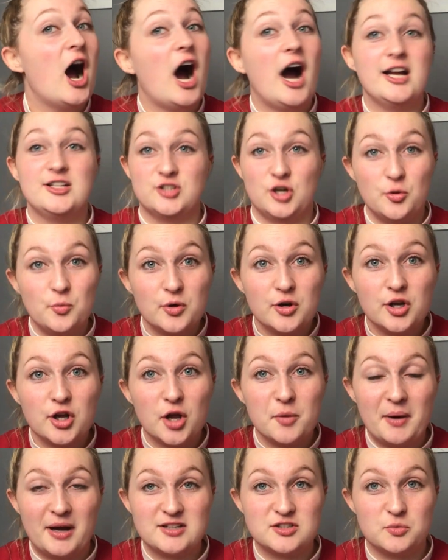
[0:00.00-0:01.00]
I don't want to go
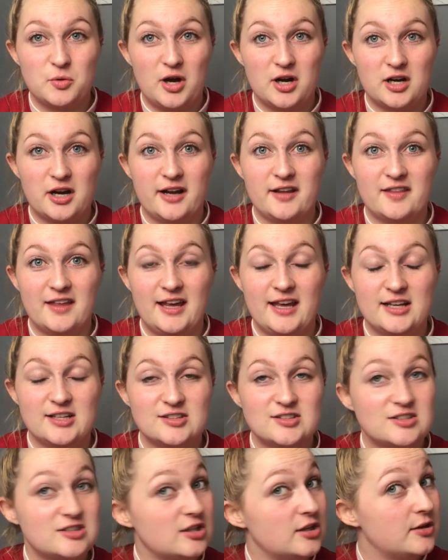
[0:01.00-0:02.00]
back to work like
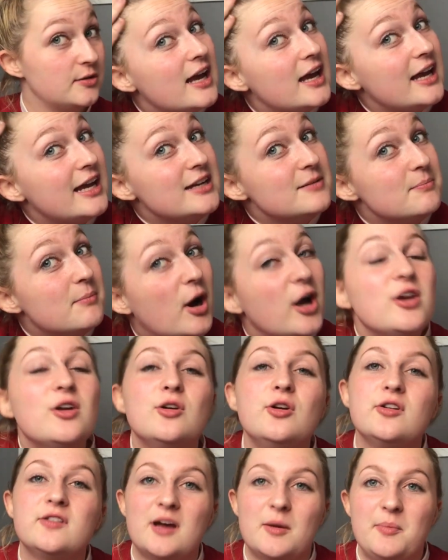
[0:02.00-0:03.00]
this. It might not
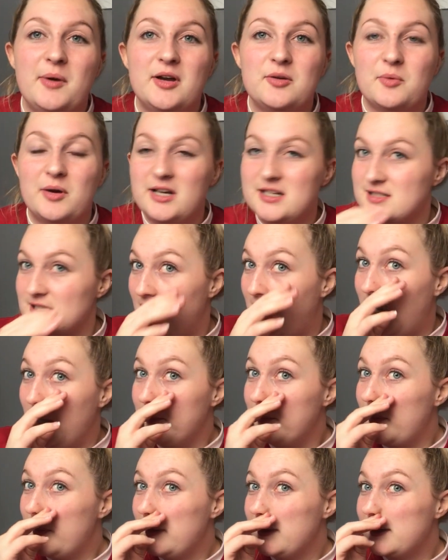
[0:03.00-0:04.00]
look that bad when it's up.